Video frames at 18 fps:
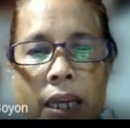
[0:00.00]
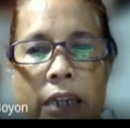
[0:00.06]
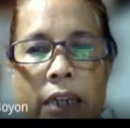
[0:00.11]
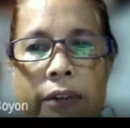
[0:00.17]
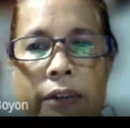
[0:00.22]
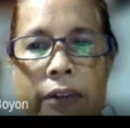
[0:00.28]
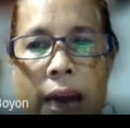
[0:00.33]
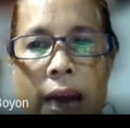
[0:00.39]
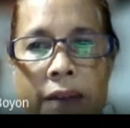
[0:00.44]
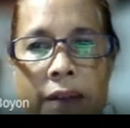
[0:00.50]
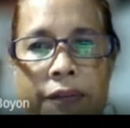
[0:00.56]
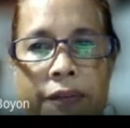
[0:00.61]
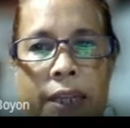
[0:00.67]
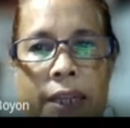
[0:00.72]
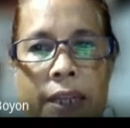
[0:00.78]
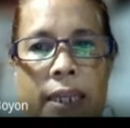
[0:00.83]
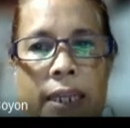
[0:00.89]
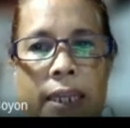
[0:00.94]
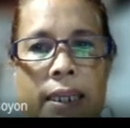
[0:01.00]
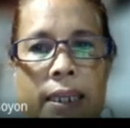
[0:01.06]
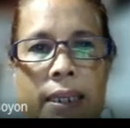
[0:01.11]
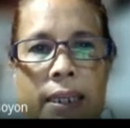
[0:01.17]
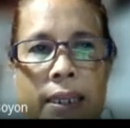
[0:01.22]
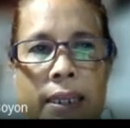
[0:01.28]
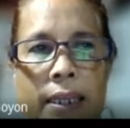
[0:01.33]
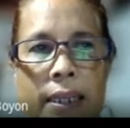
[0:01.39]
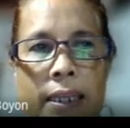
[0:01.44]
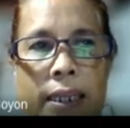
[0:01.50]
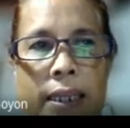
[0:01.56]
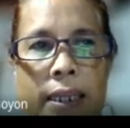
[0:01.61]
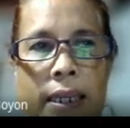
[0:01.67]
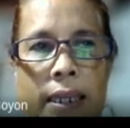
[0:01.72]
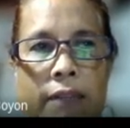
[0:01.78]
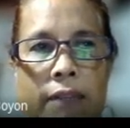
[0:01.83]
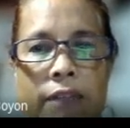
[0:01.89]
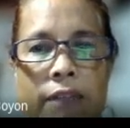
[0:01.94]
graphing
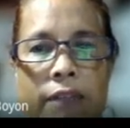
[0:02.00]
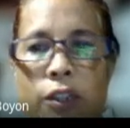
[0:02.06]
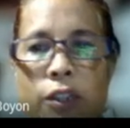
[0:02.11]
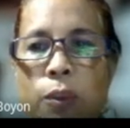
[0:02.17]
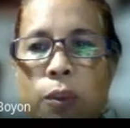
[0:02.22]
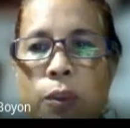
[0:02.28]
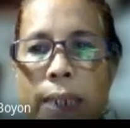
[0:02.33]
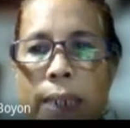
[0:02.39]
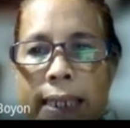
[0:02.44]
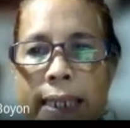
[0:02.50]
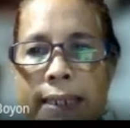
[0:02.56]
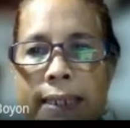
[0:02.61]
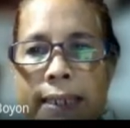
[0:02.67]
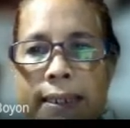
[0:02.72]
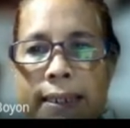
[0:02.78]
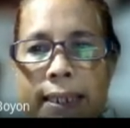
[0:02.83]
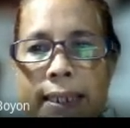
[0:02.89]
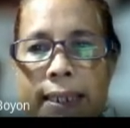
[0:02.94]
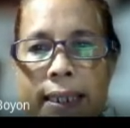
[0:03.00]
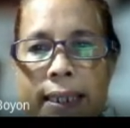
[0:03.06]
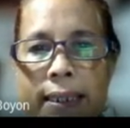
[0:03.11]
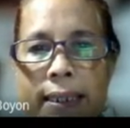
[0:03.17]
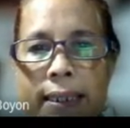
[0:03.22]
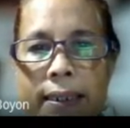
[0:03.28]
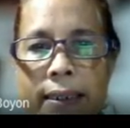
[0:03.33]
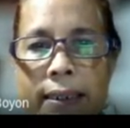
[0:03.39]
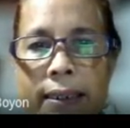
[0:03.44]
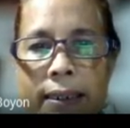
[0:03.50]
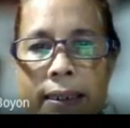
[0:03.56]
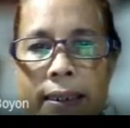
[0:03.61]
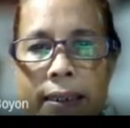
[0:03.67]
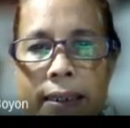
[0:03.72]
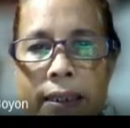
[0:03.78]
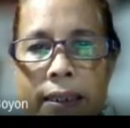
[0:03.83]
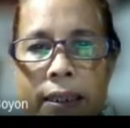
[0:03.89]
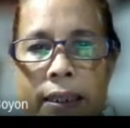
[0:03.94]
and visualizing
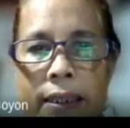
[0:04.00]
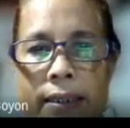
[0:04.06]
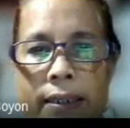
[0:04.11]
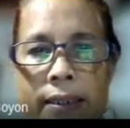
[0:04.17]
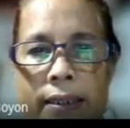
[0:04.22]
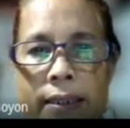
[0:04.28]
these